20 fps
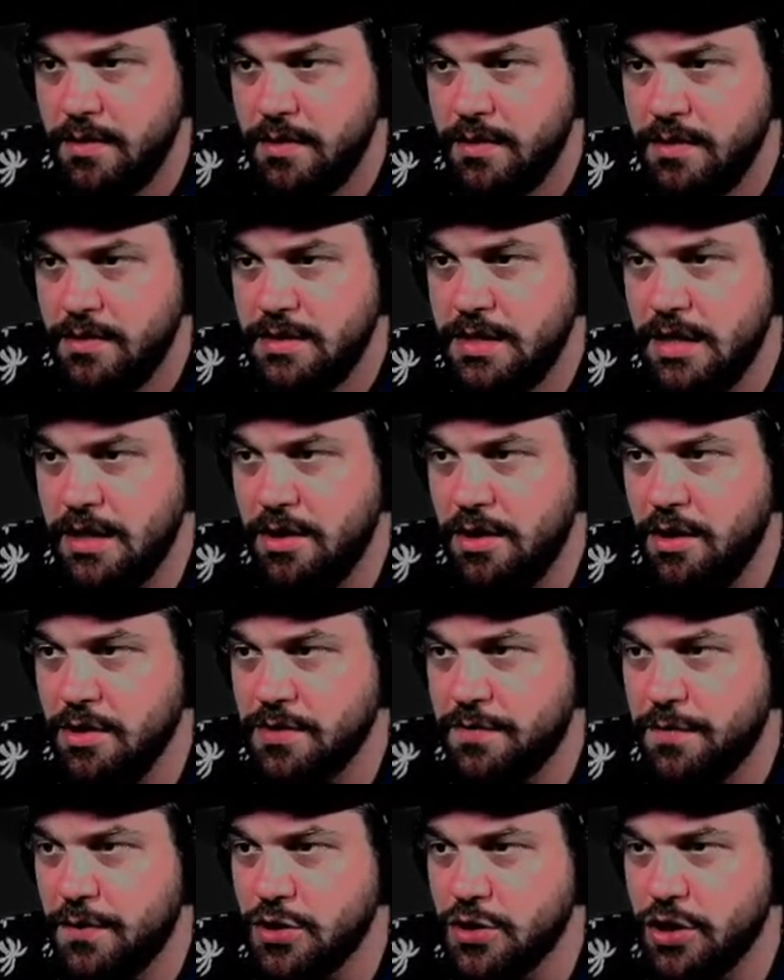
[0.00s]
Dean
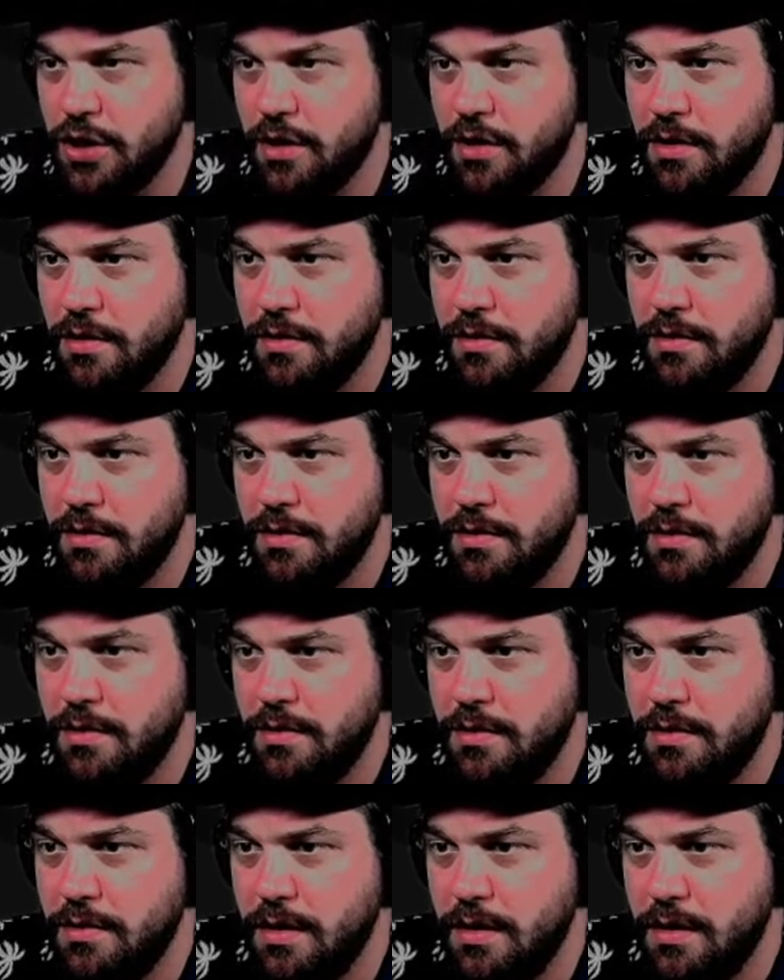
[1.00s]
knows for sure.
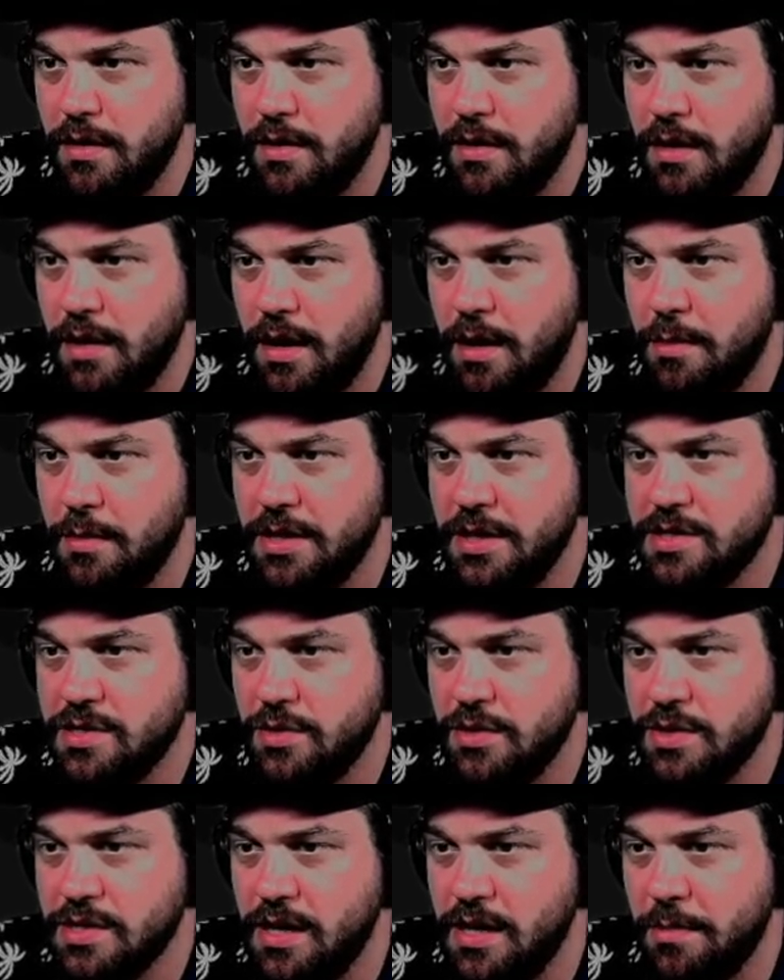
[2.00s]
Emily's
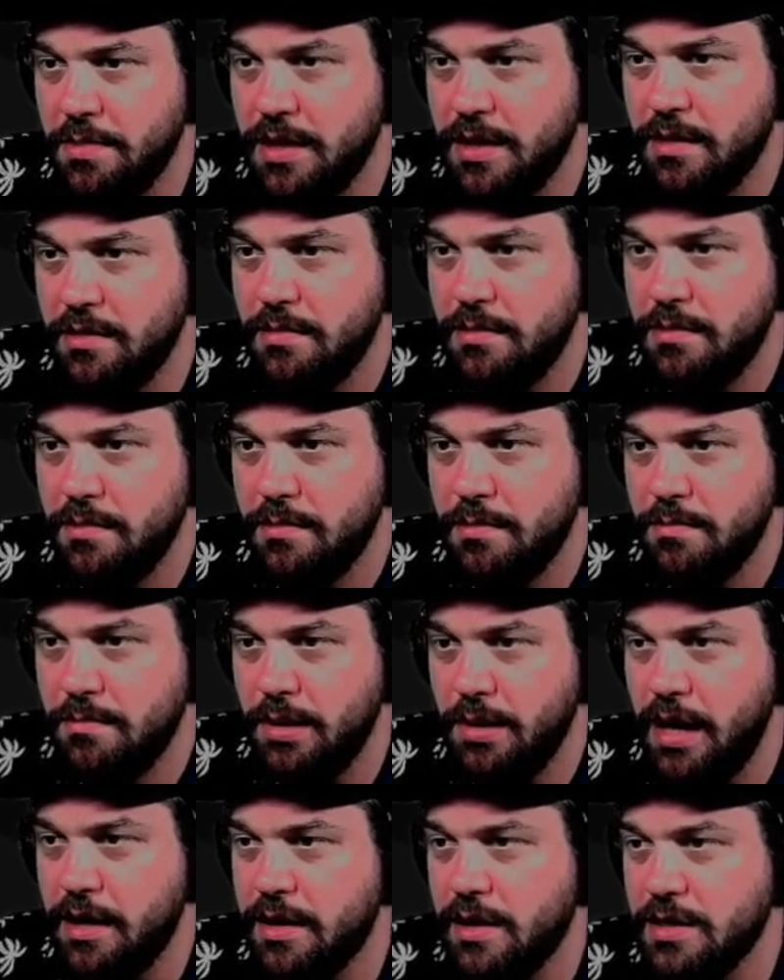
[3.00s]
doing something.
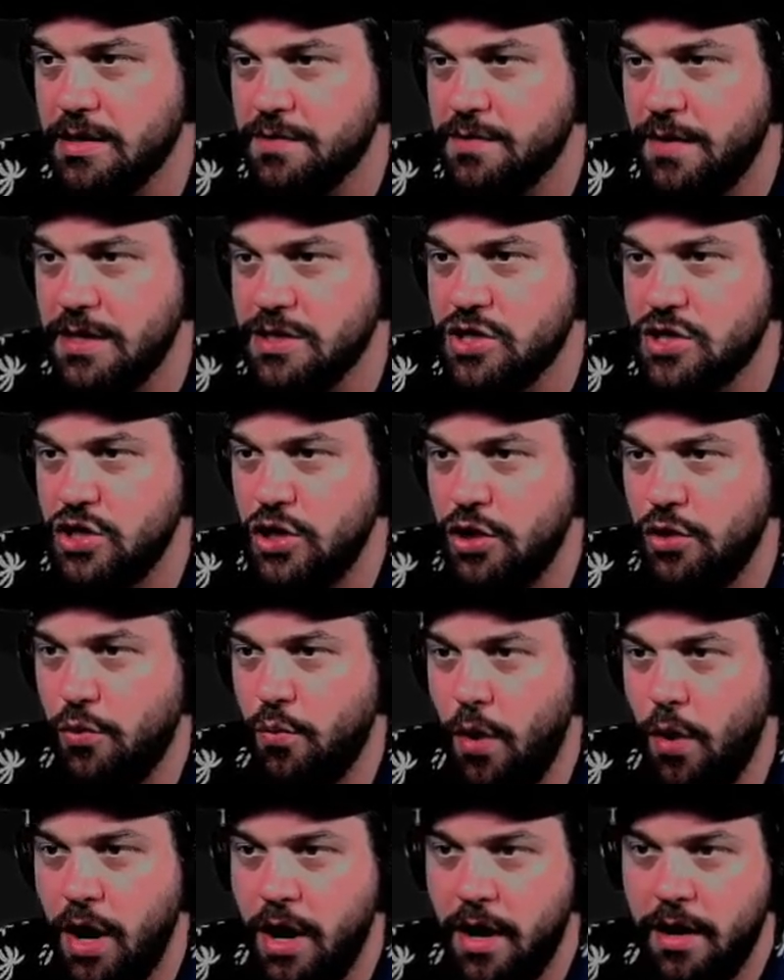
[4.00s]
Blocking his face. 2,
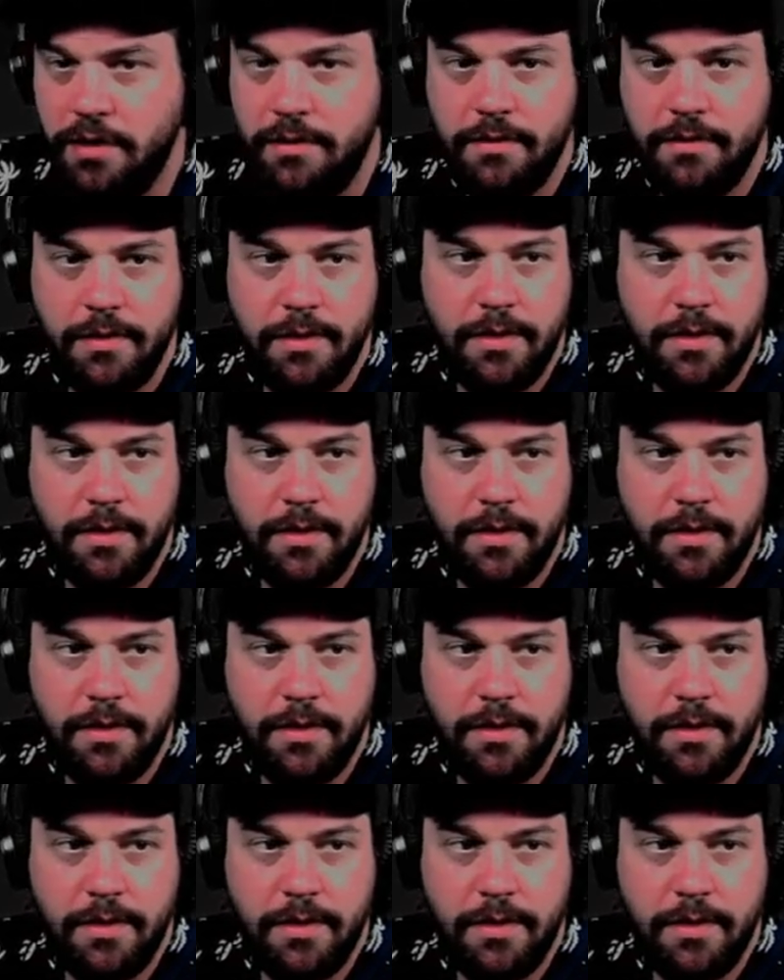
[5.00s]
1.